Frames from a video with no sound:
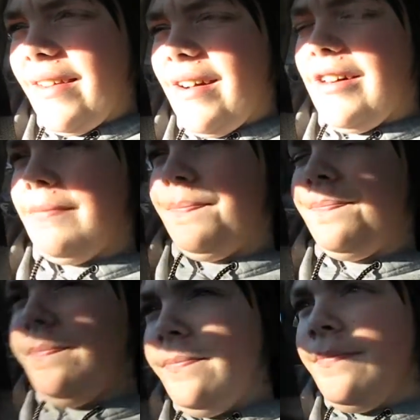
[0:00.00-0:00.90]
Um,
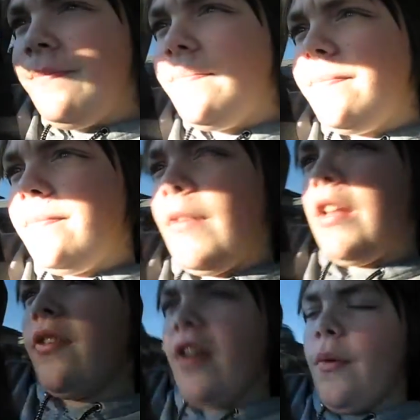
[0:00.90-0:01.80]

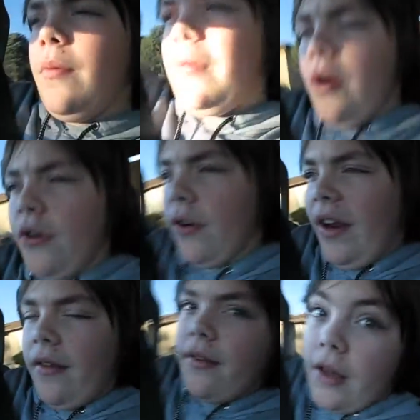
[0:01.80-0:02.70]
so yeah, we'll be going to
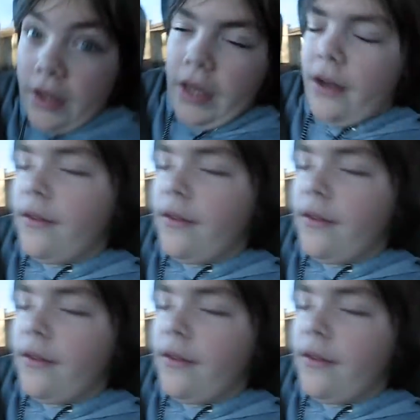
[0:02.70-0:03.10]
Greens again.